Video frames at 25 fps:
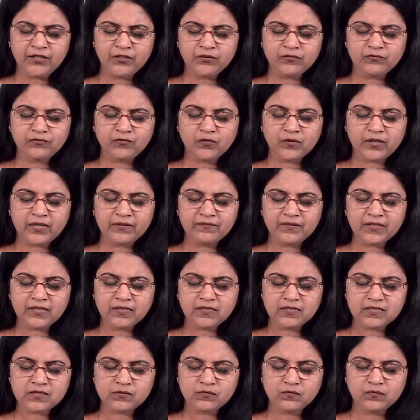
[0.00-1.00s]
you for giving
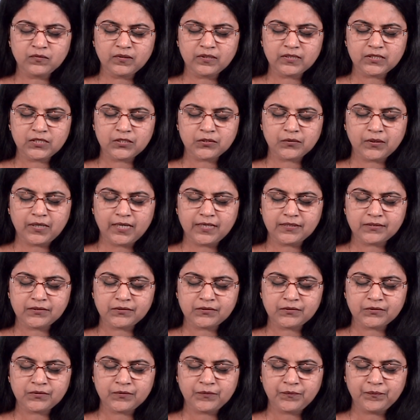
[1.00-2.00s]
this word to
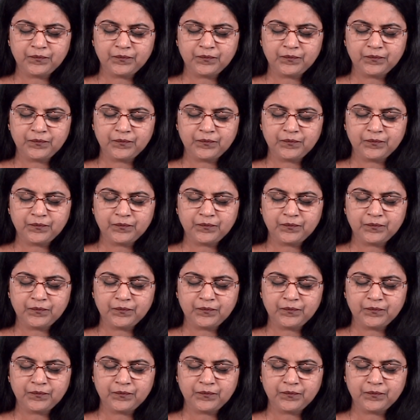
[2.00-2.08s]
us.